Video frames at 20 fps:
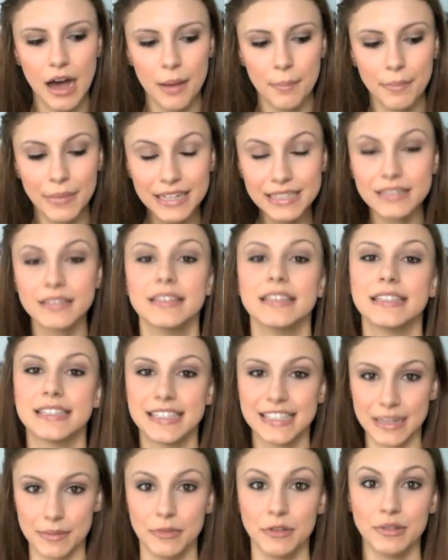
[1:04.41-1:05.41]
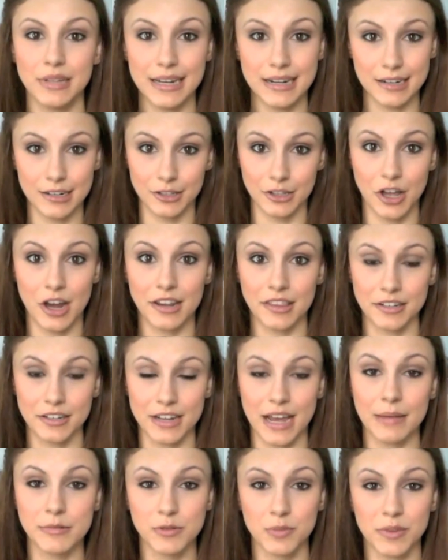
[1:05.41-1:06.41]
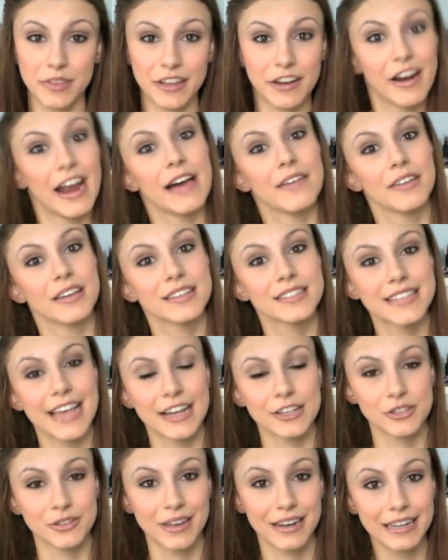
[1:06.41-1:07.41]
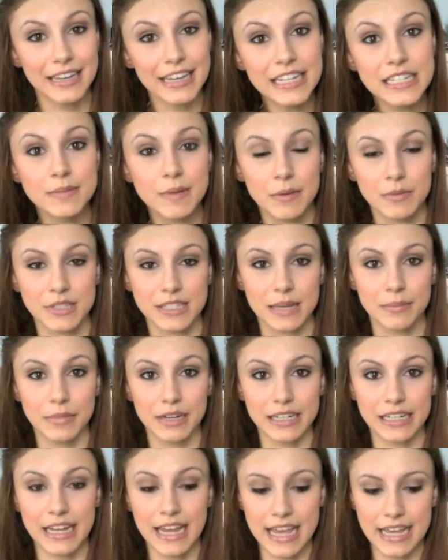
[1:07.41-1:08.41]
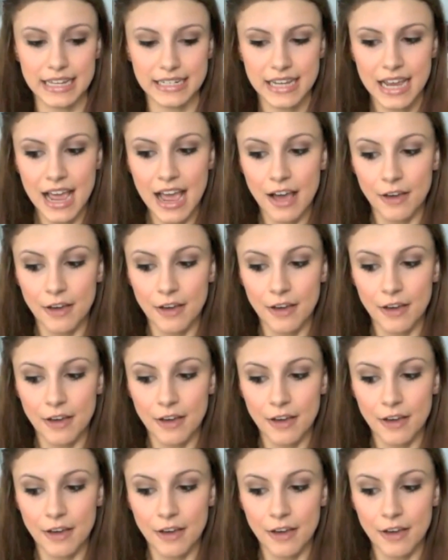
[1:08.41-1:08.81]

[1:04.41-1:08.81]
mentally stimulated a lot of the times when they're having sex or getting intimate with somebody, and